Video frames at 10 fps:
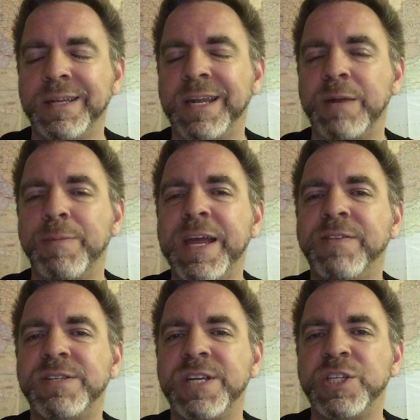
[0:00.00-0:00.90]
Now, to
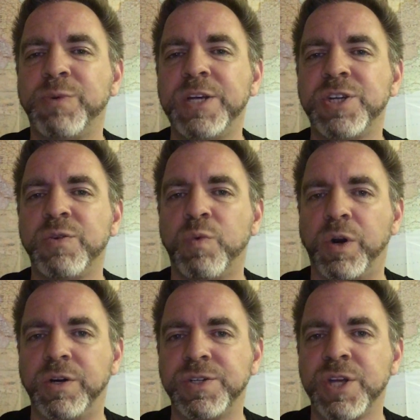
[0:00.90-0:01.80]
make the situation
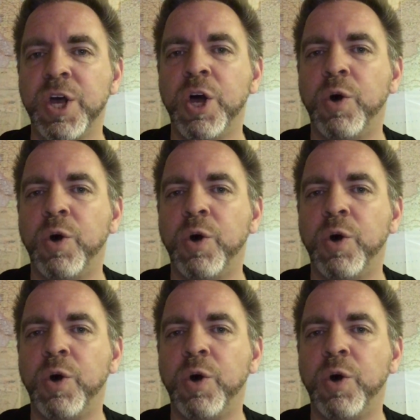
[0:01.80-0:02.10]
worse,